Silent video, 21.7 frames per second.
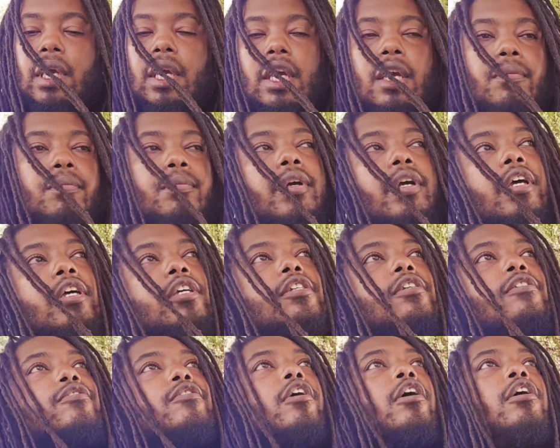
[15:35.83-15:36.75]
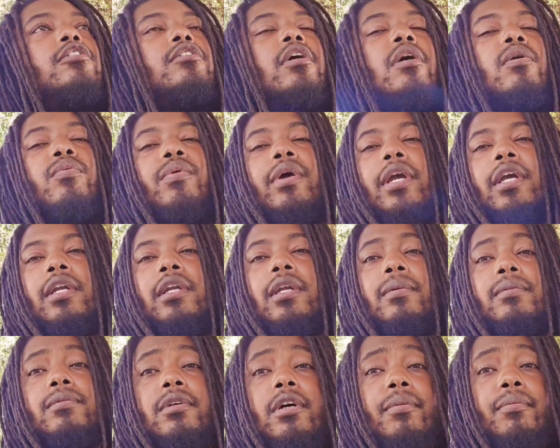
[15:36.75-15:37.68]
Because if y'all start waking up
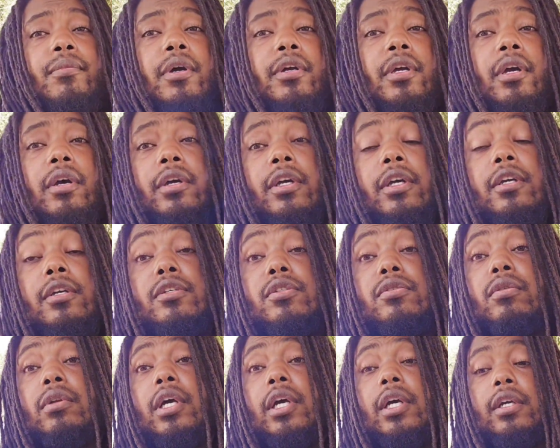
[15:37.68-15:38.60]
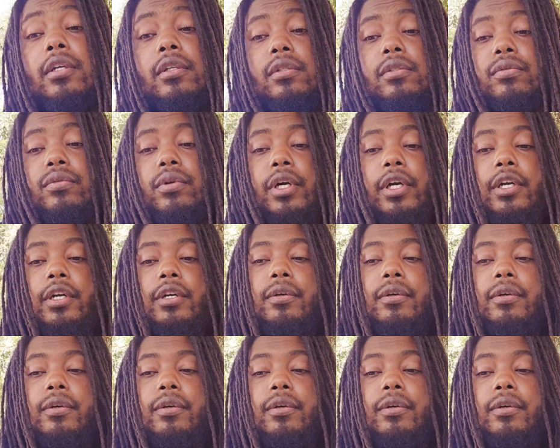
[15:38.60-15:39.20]
talking about y'all Israelites, right?